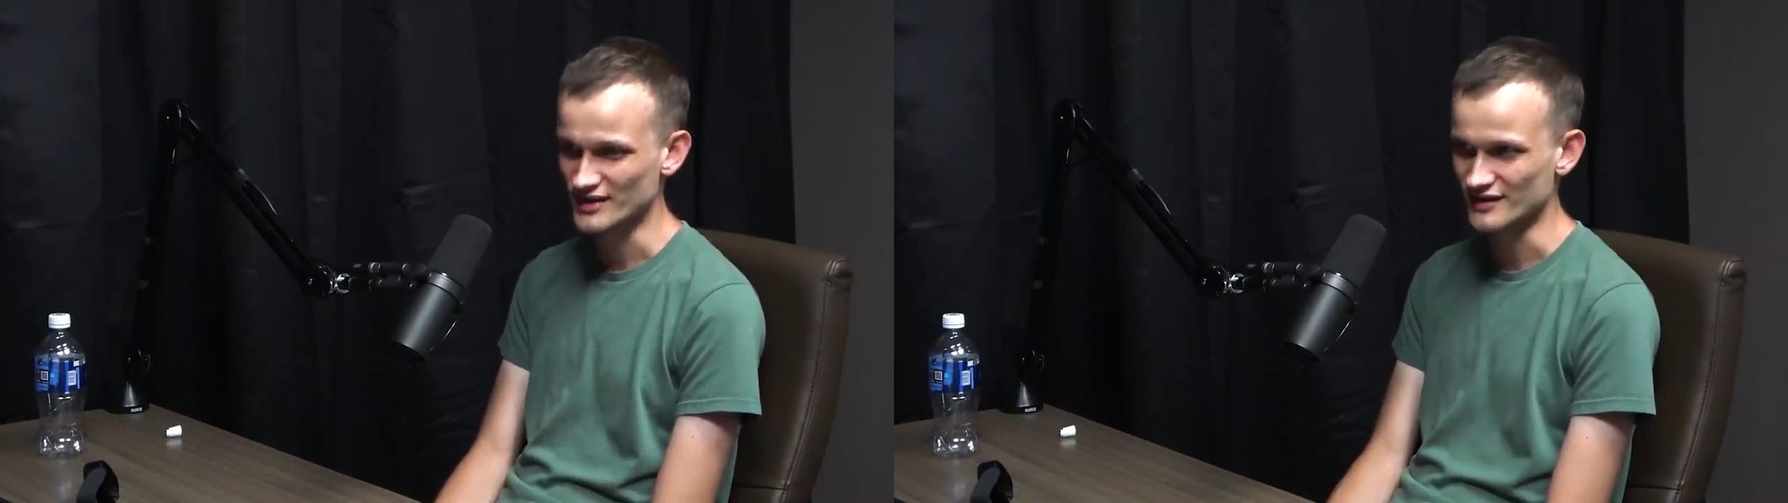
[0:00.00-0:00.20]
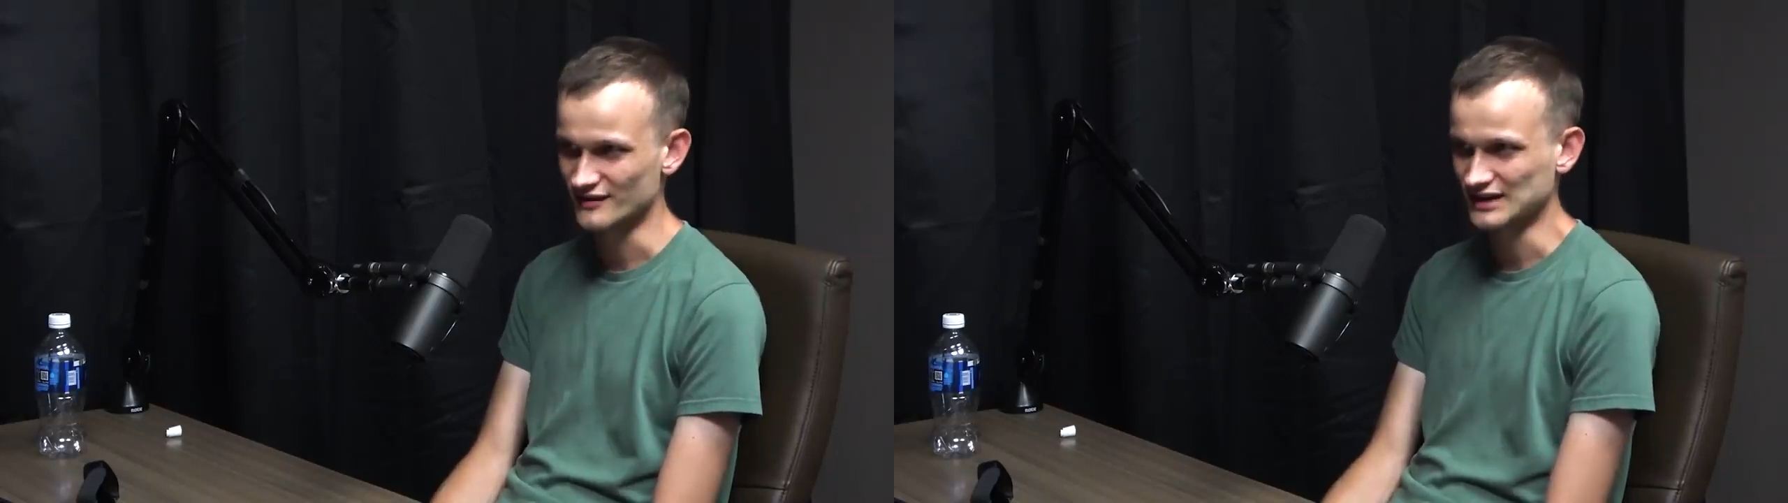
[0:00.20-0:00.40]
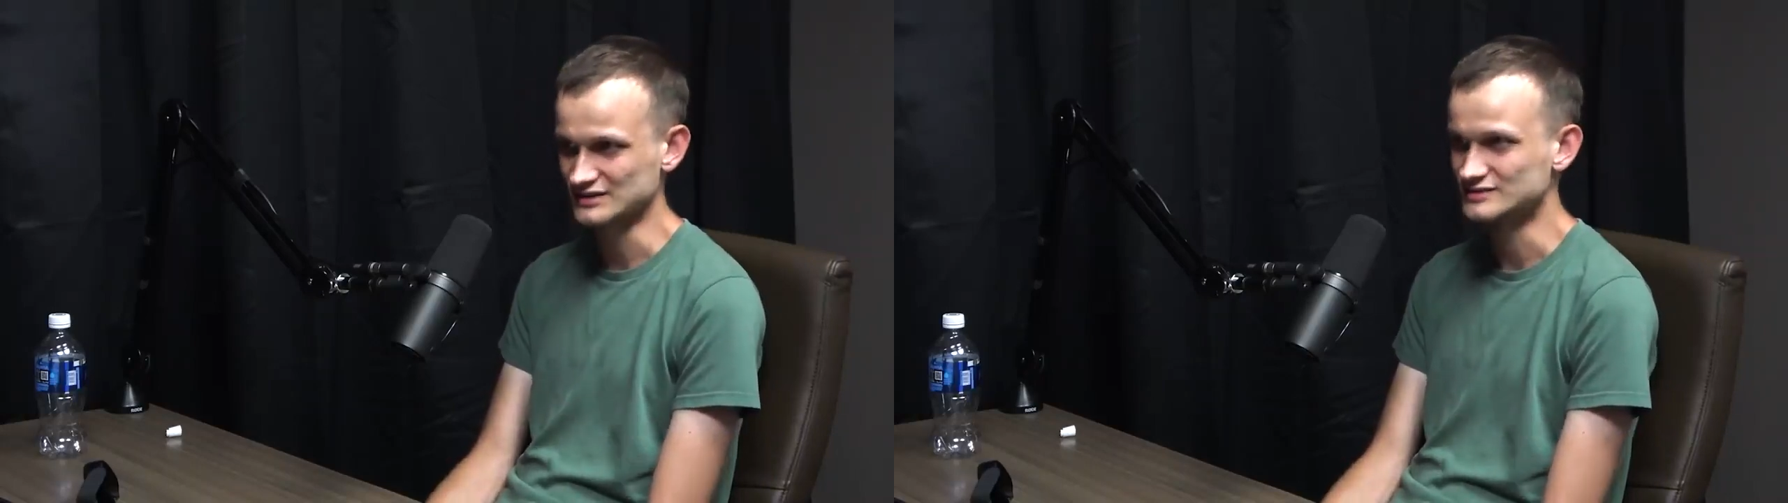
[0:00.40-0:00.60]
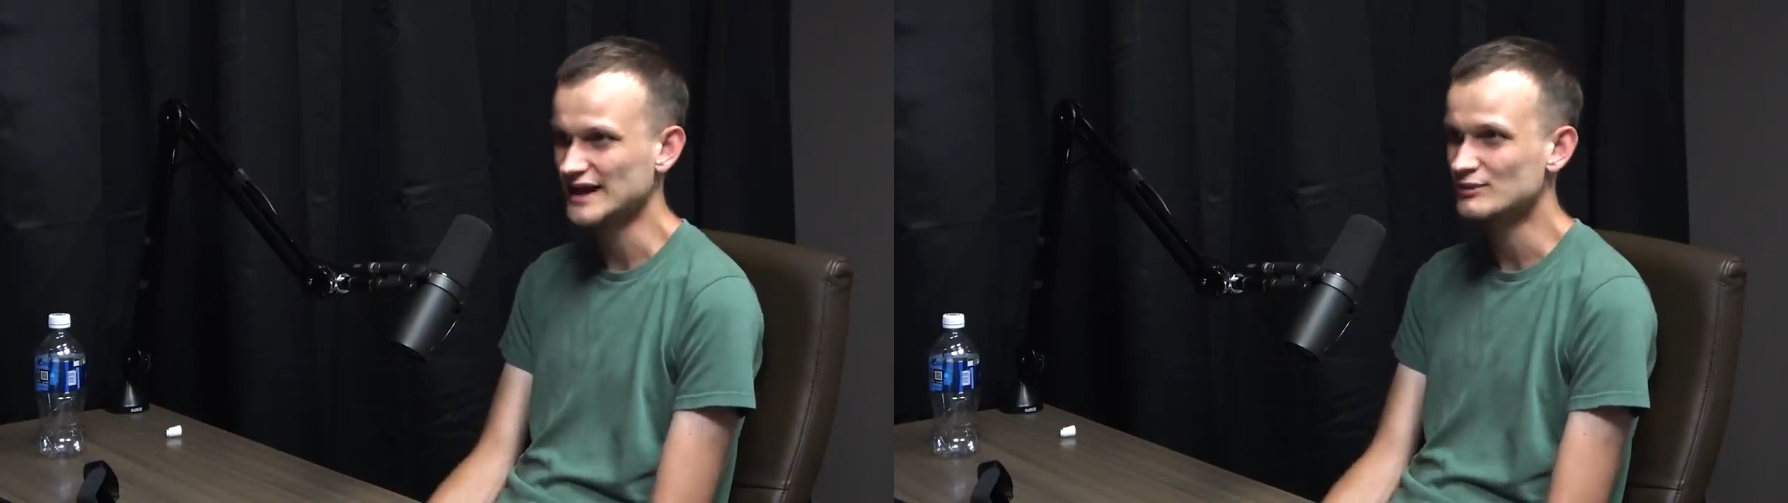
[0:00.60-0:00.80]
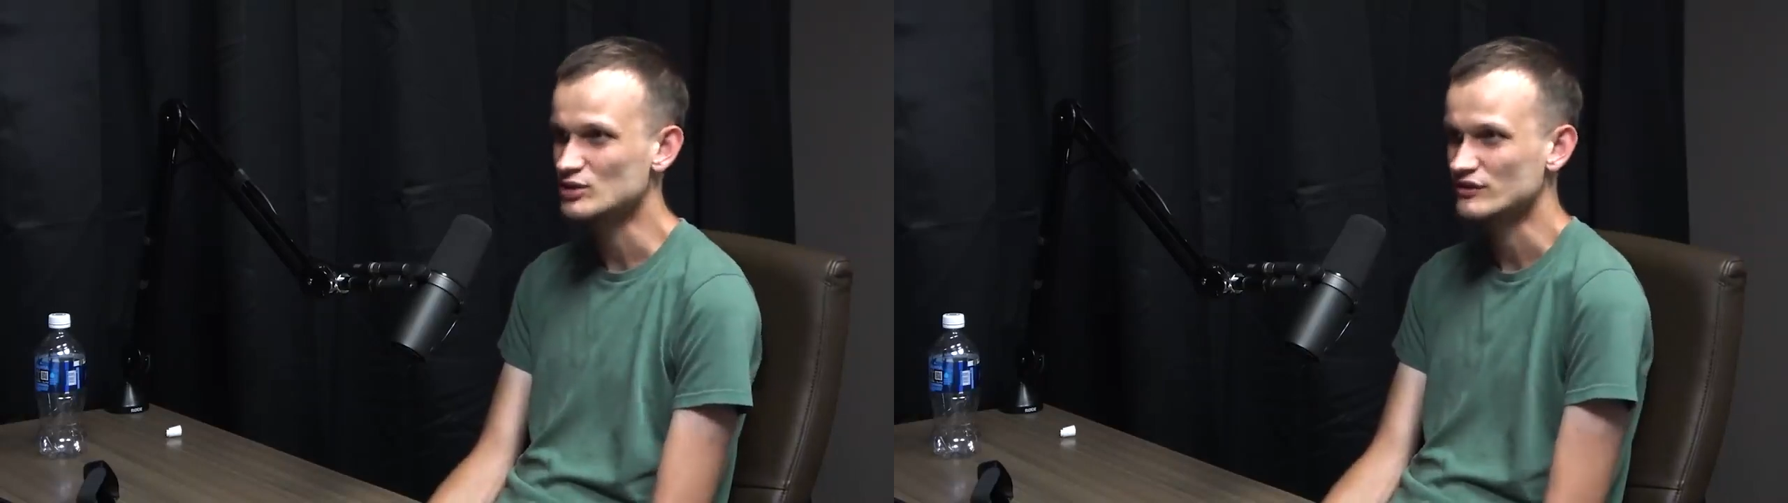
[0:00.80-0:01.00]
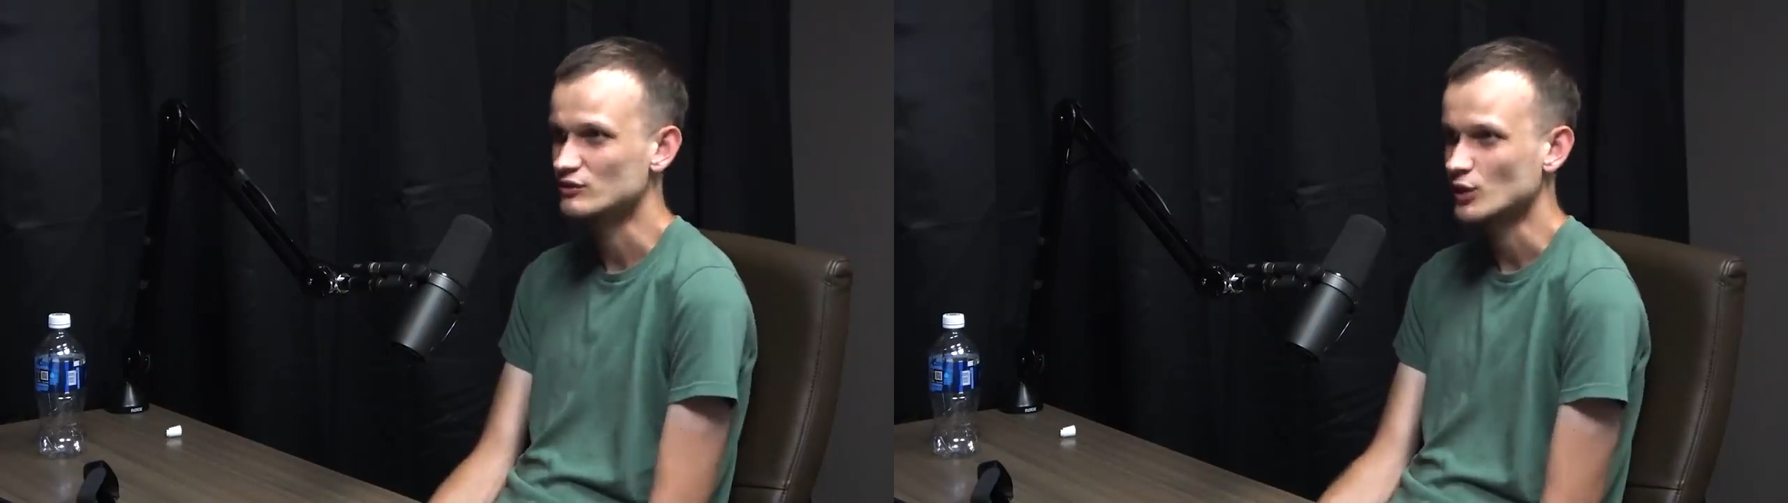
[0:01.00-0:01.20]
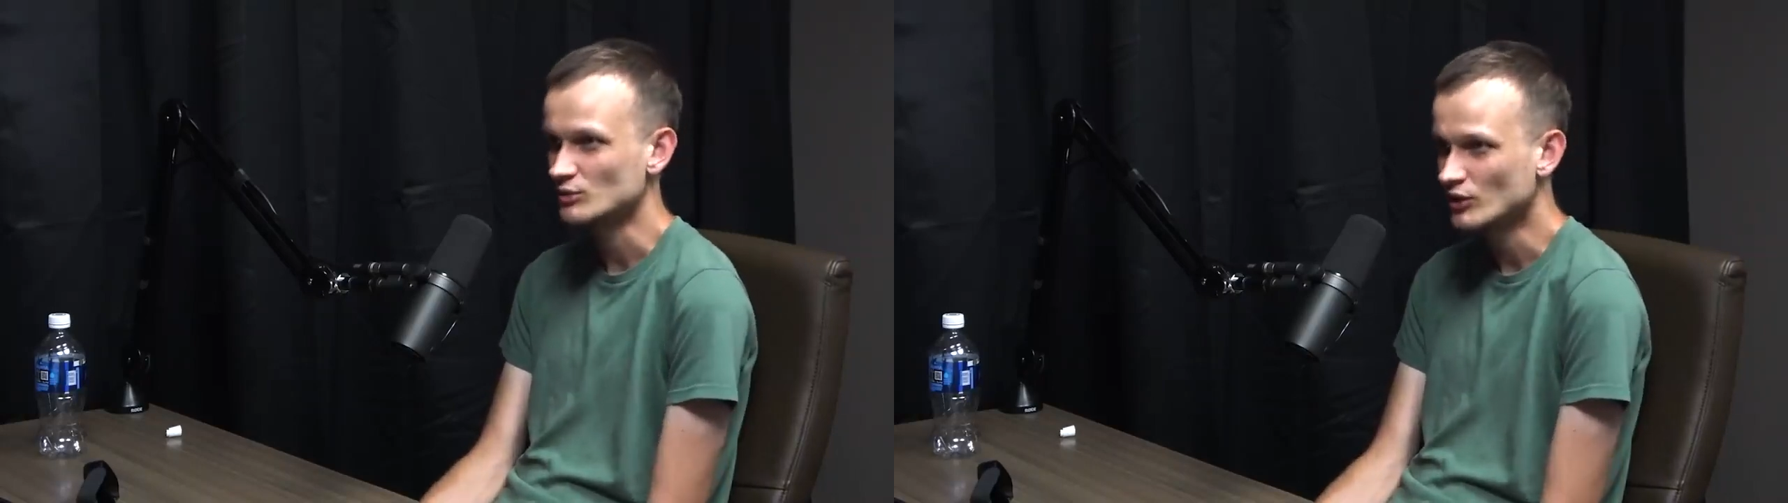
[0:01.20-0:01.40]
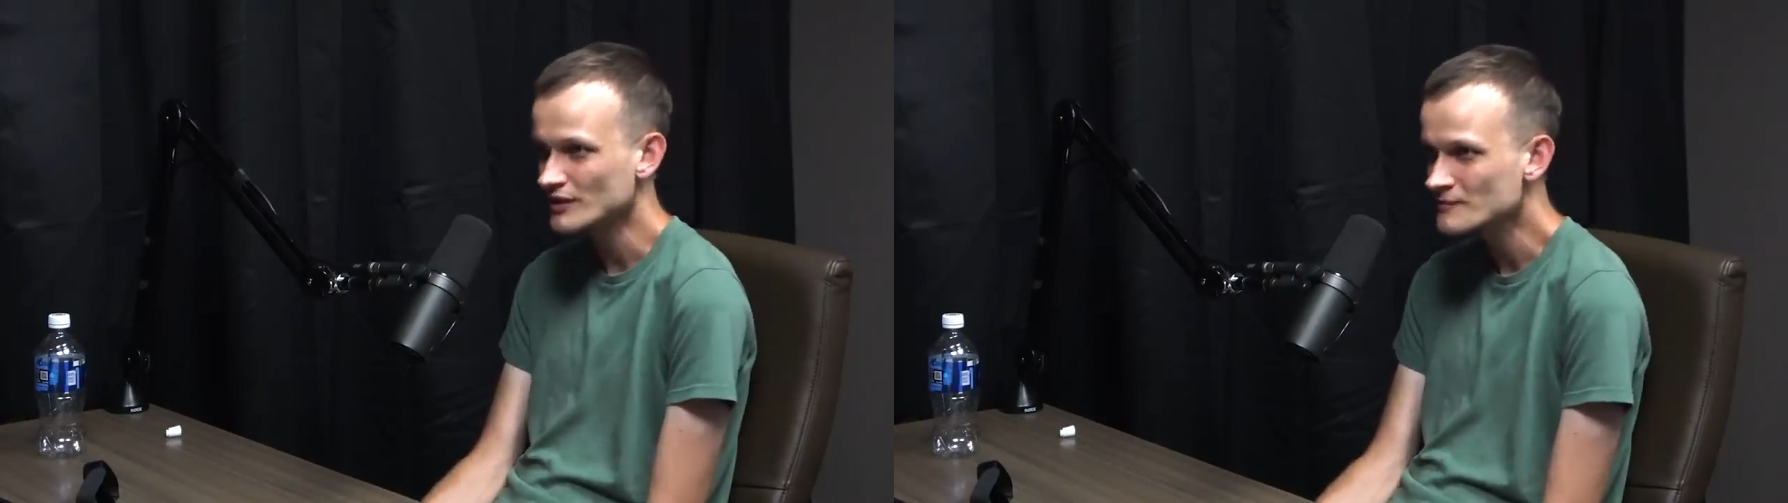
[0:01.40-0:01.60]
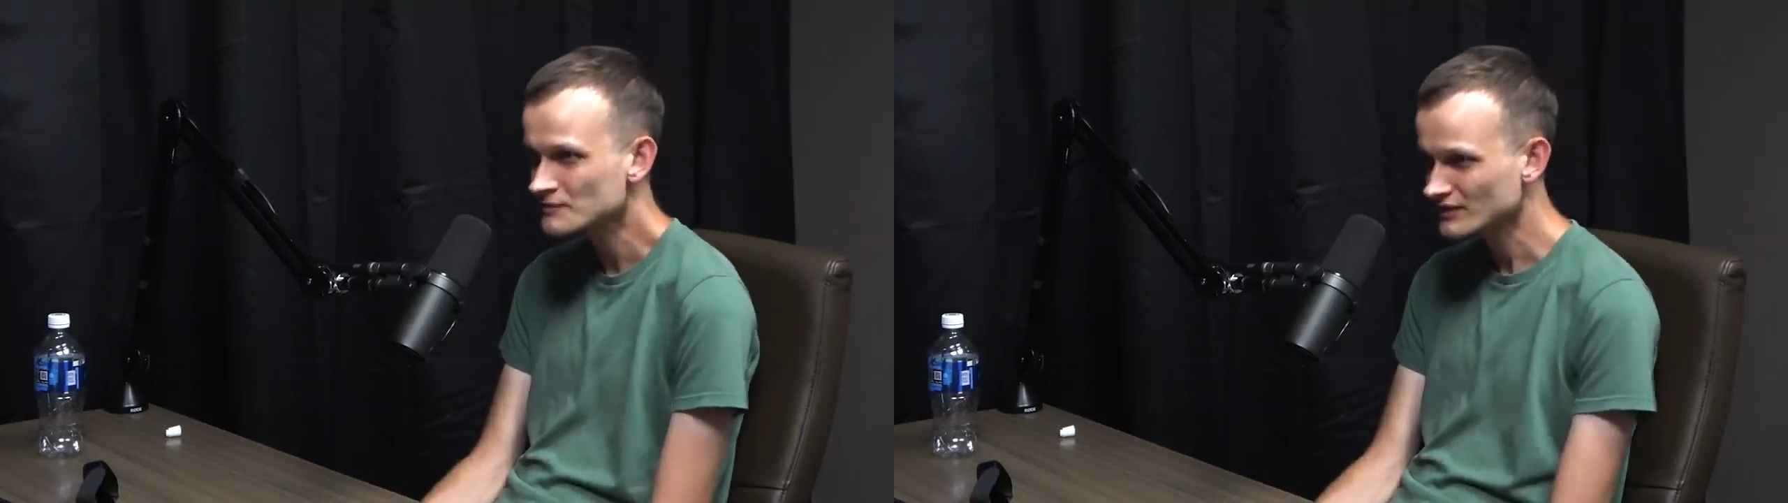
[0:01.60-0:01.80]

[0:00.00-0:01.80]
to like proof of work more.